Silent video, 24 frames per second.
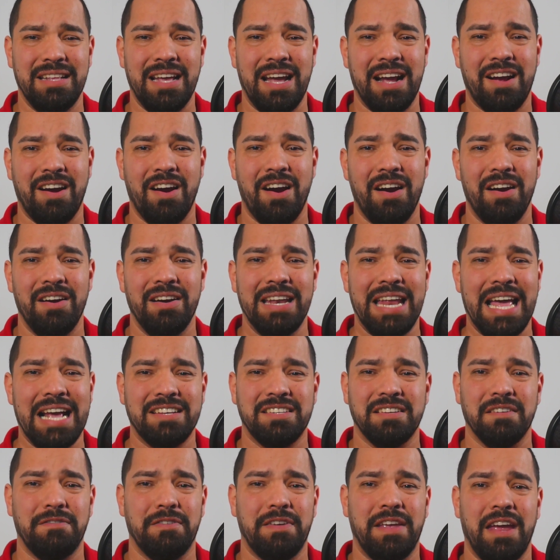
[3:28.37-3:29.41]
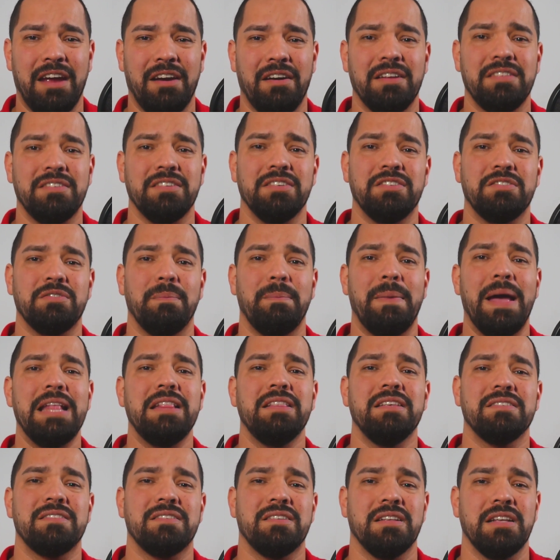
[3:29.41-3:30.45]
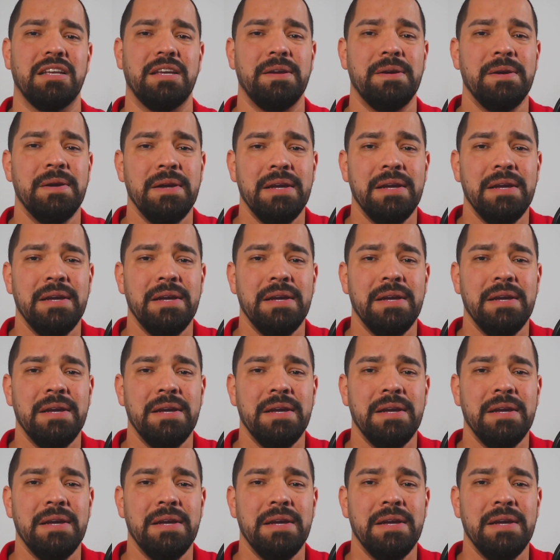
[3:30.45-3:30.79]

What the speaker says: That car lacks of character tremendously.